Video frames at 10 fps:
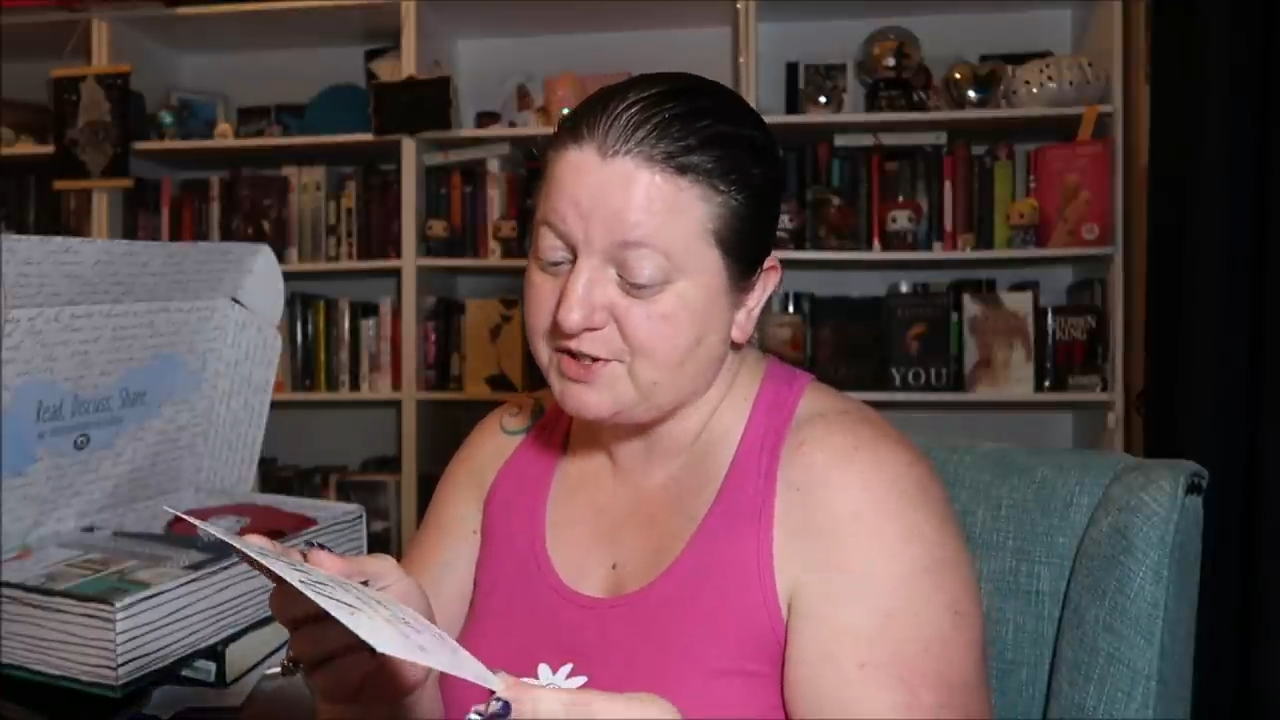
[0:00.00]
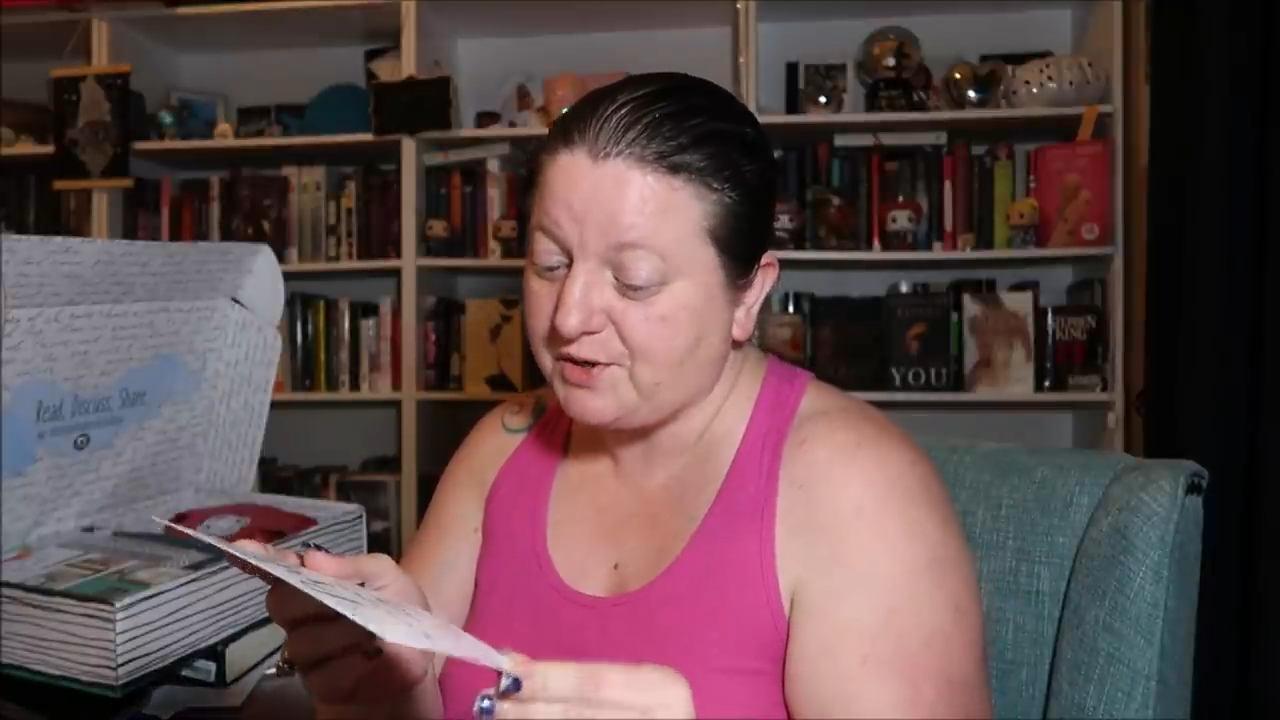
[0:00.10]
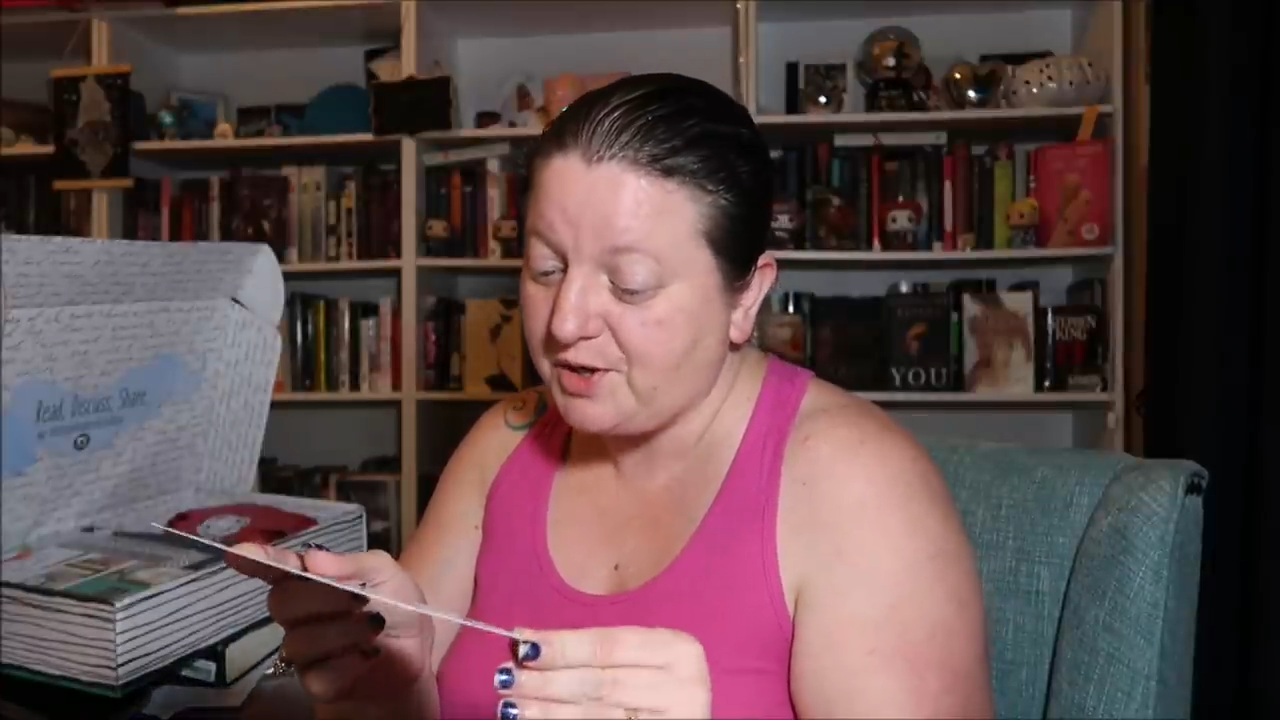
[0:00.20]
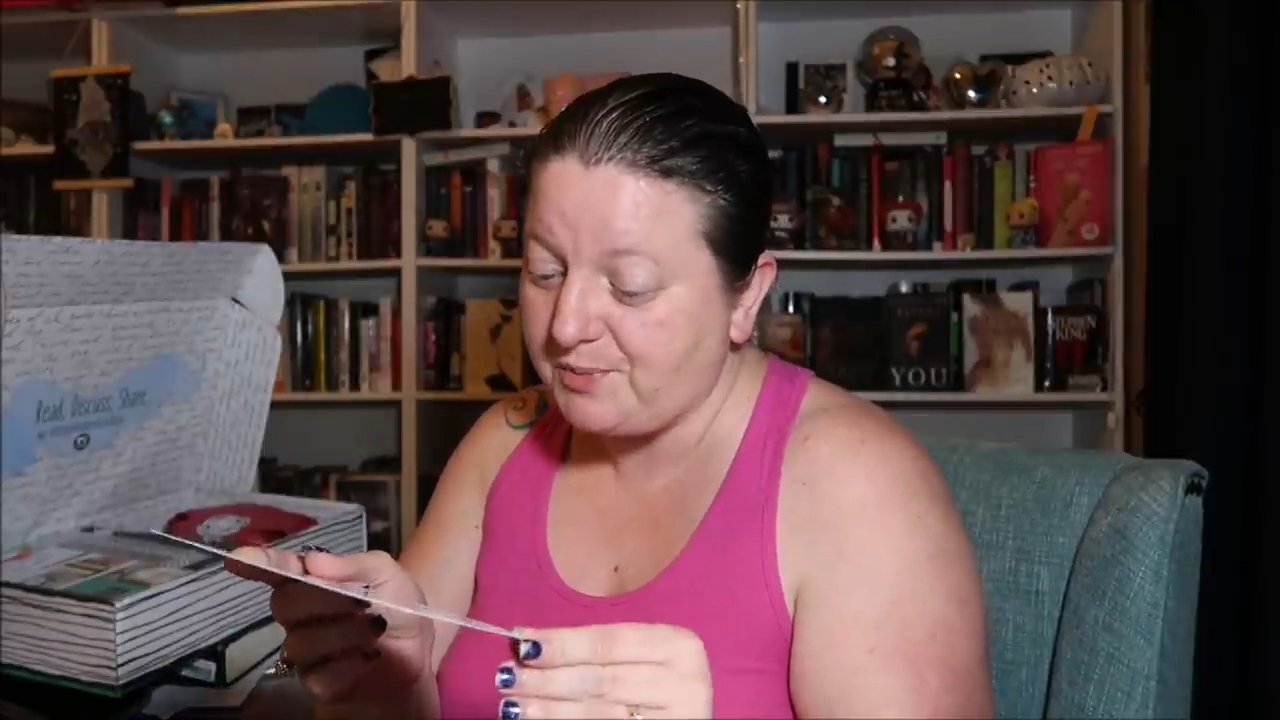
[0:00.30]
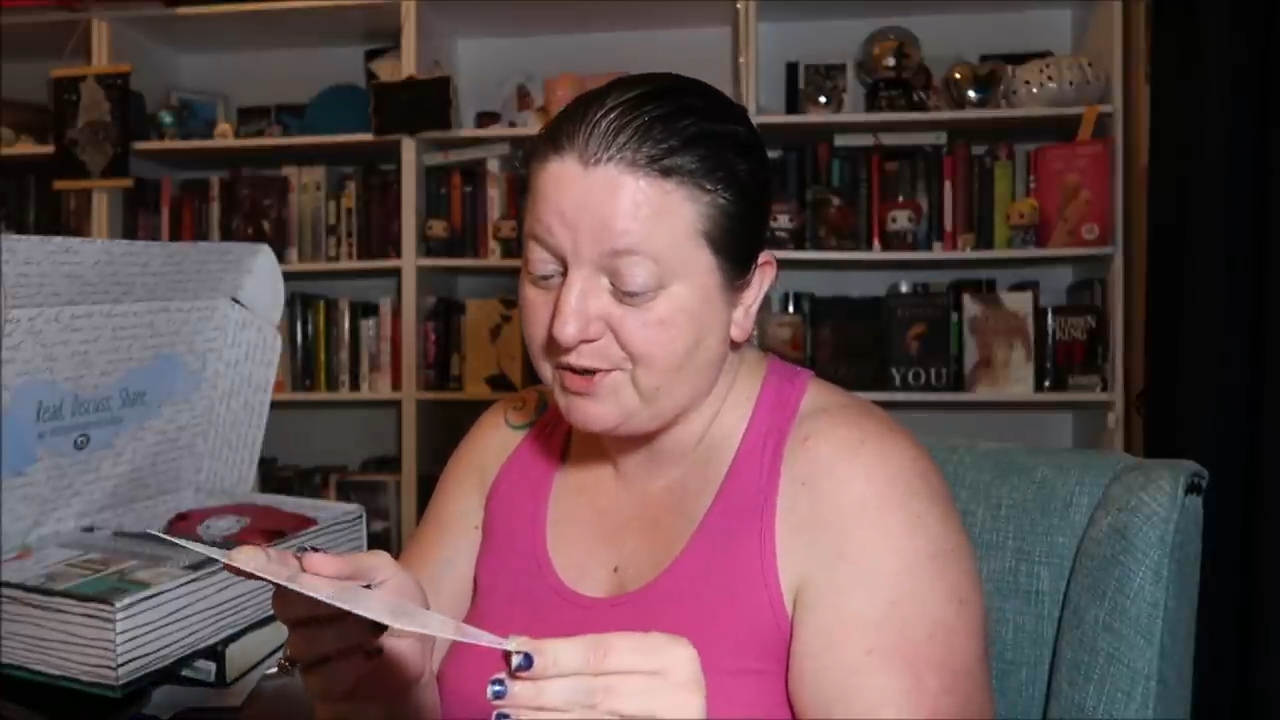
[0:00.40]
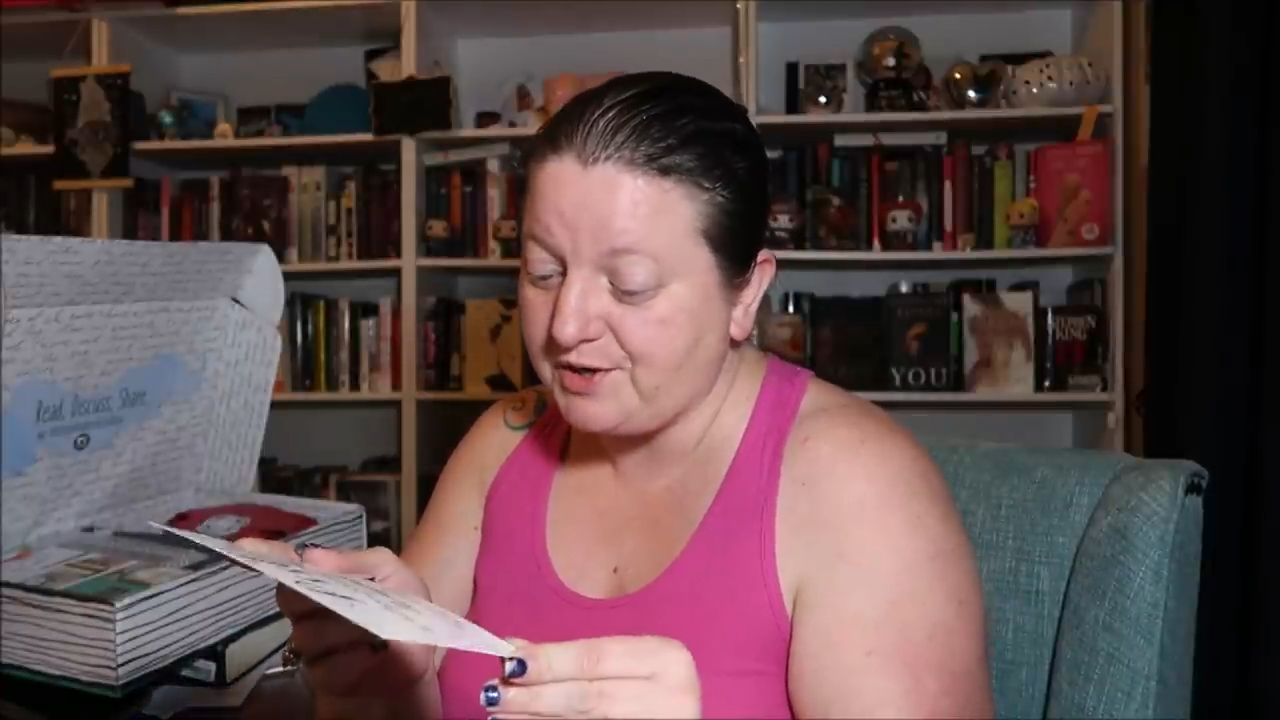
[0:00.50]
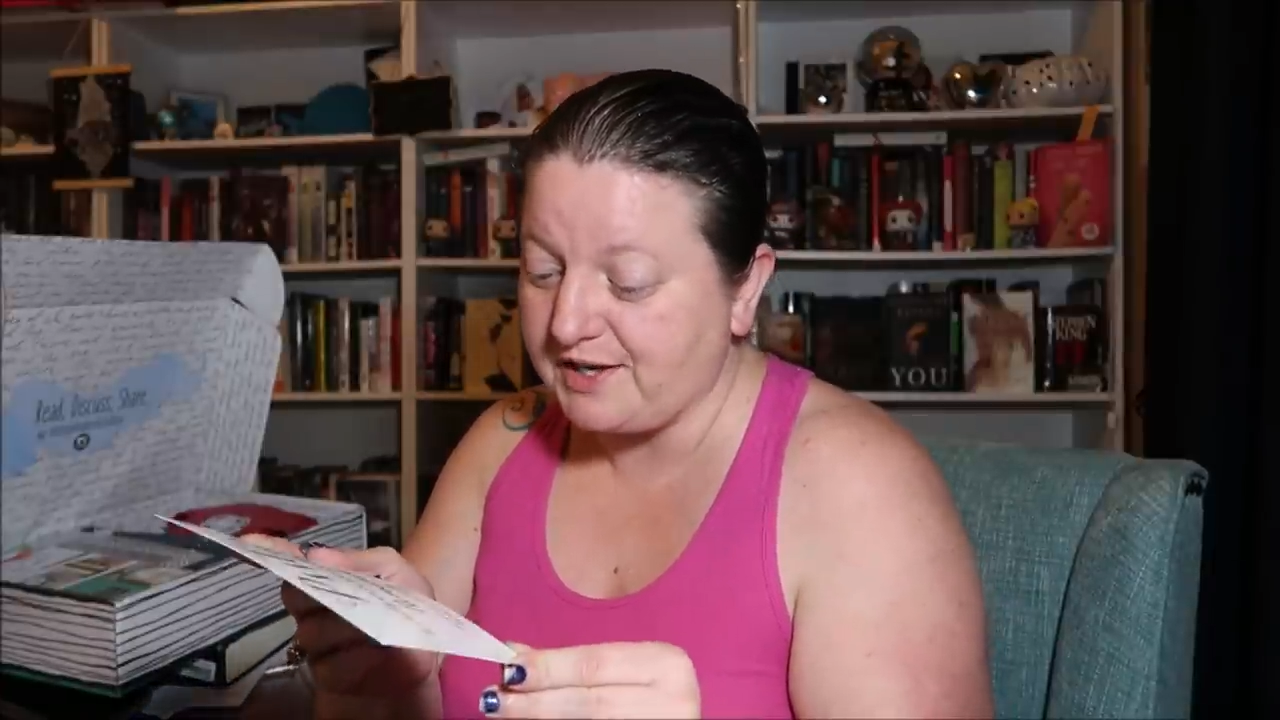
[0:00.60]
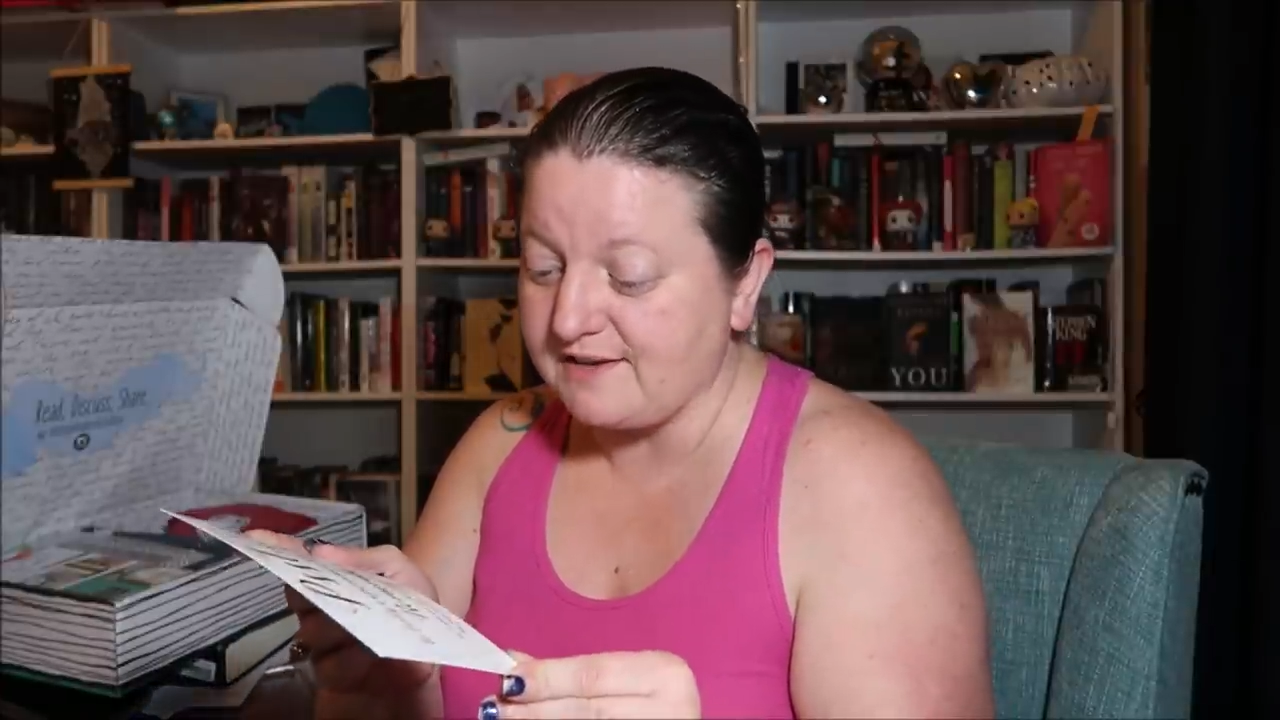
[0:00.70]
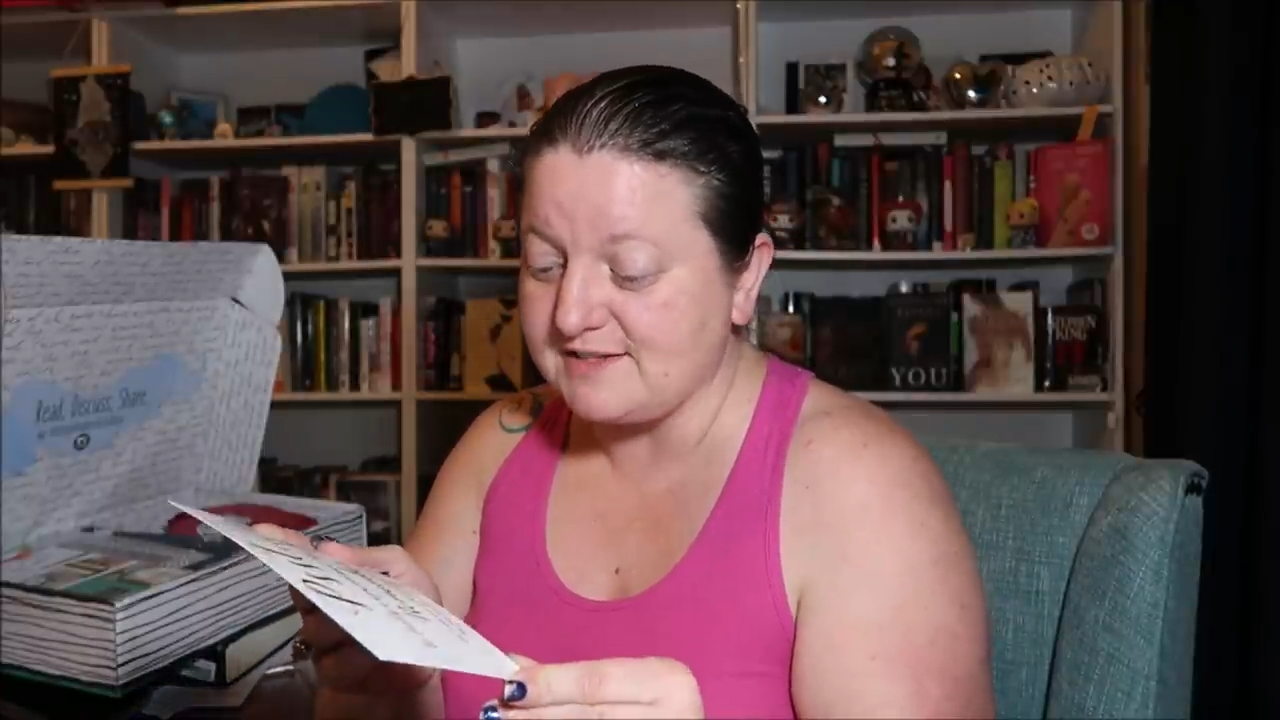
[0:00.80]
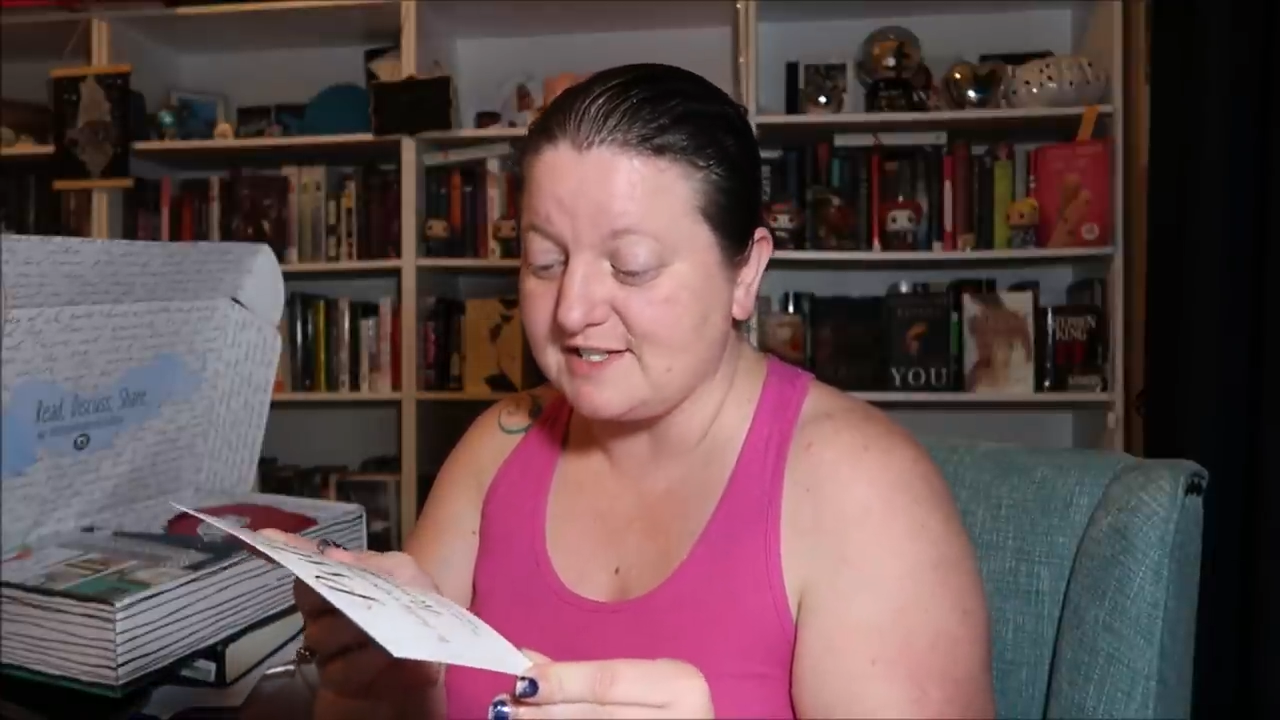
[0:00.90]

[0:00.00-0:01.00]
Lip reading: don't open your gifts